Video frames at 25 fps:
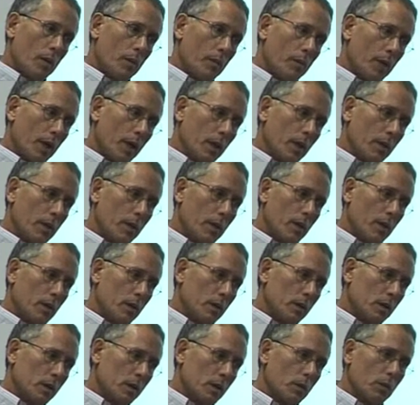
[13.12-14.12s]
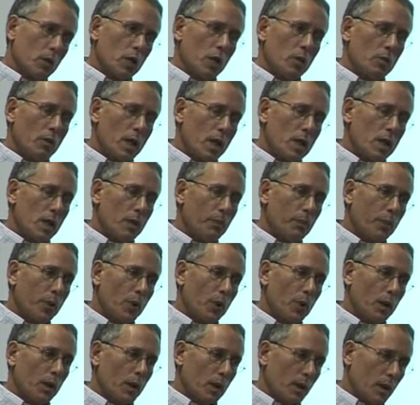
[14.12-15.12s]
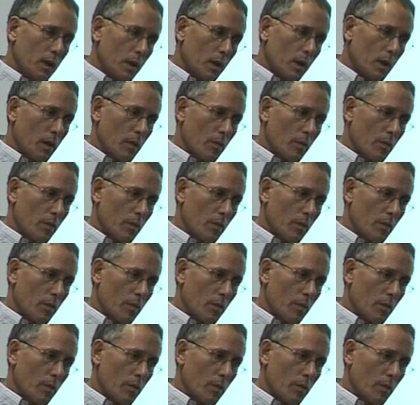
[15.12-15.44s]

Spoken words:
by someone who made the point that